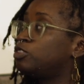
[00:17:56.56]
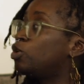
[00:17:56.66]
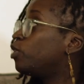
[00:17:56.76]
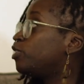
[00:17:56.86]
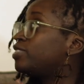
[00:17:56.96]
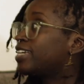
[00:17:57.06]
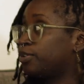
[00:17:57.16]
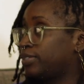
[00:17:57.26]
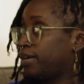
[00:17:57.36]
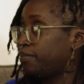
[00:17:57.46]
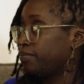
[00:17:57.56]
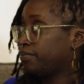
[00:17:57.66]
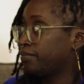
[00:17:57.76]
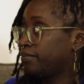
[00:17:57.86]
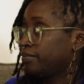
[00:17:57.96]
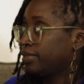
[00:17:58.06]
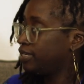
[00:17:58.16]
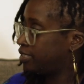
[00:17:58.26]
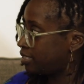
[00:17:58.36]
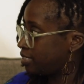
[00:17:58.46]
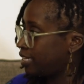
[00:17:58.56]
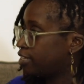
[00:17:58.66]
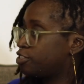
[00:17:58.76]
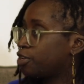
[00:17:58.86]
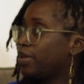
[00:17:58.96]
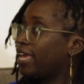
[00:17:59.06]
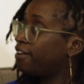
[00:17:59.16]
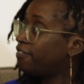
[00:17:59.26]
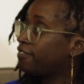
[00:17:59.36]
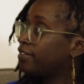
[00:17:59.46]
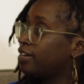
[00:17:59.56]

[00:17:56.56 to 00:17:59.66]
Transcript: not what you tell what them. say, yeah. Do you understand? So yeah. if